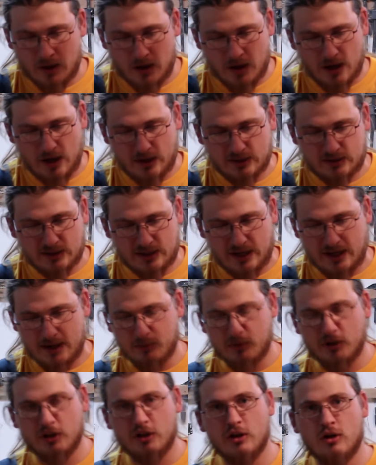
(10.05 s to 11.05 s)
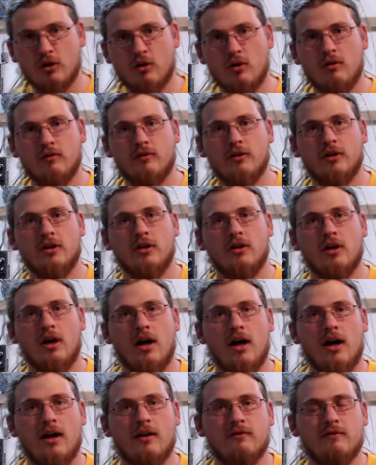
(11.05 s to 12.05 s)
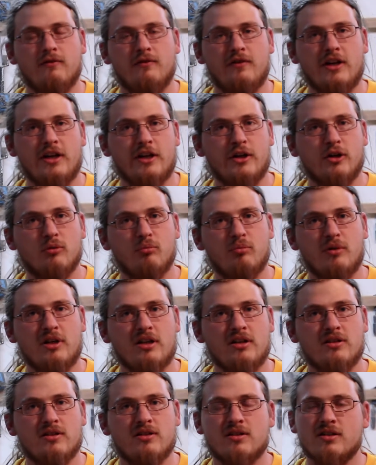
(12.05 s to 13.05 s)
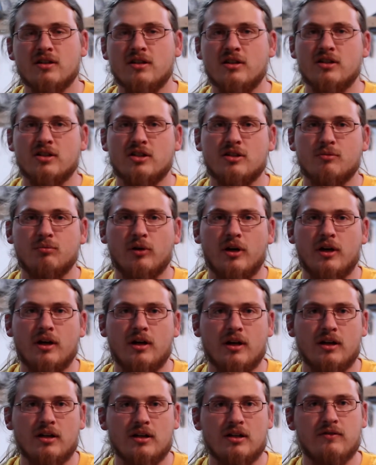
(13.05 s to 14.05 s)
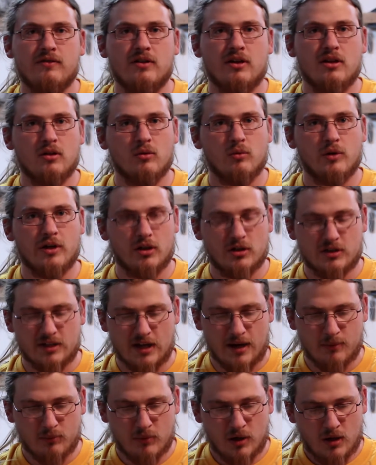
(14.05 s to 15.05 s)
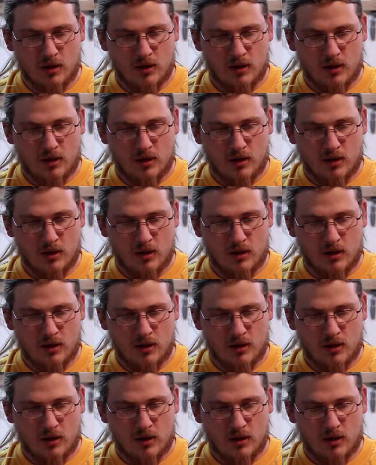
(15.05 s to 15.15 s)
Today I'm going to go over feeding your bees in the spring and even in the wintertime.